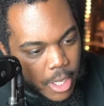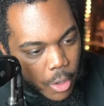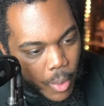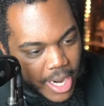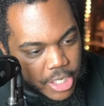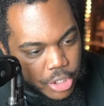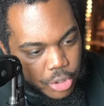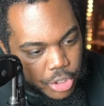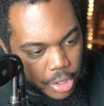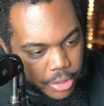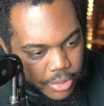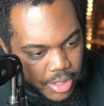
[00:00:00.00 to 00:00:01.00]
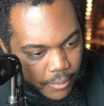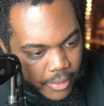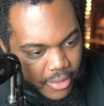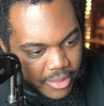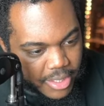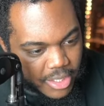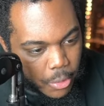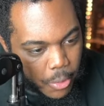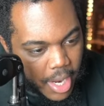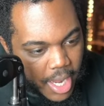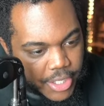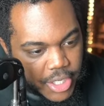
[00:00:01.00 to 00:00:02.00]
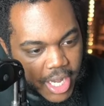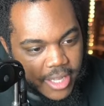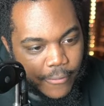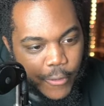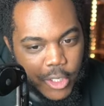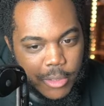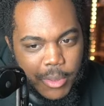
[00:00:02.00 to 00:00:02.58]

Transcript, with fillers: Why did you show yourself here in this garage in the first